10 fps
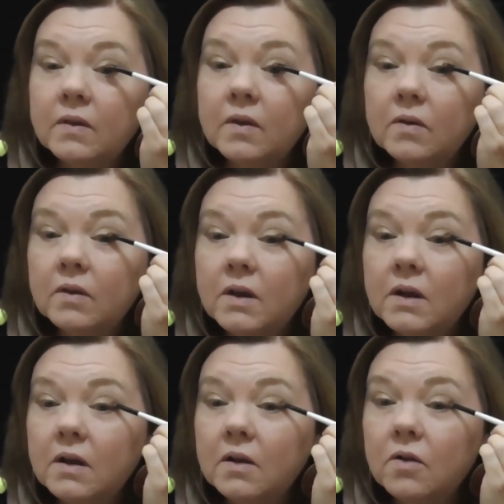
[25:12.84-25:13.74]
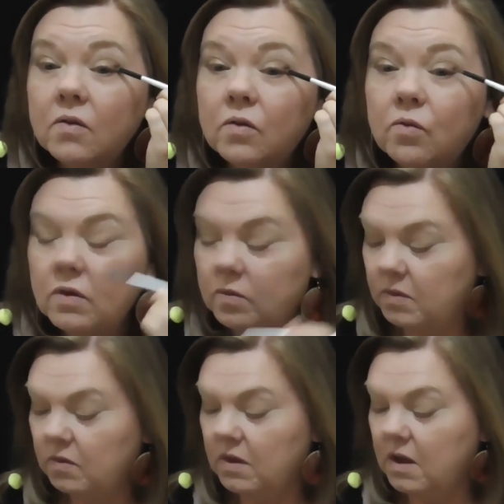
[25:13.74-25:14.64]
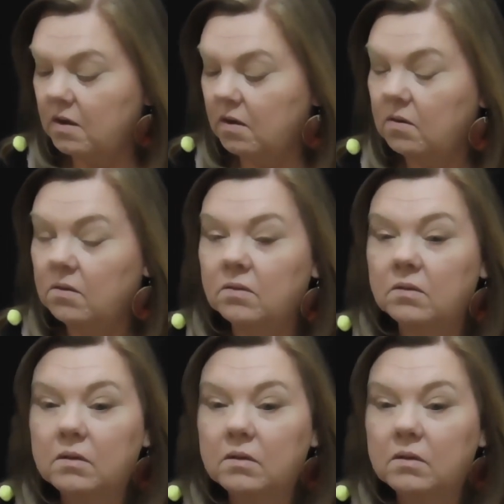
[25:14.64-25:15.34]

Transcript: So it's getting close to Christmas now.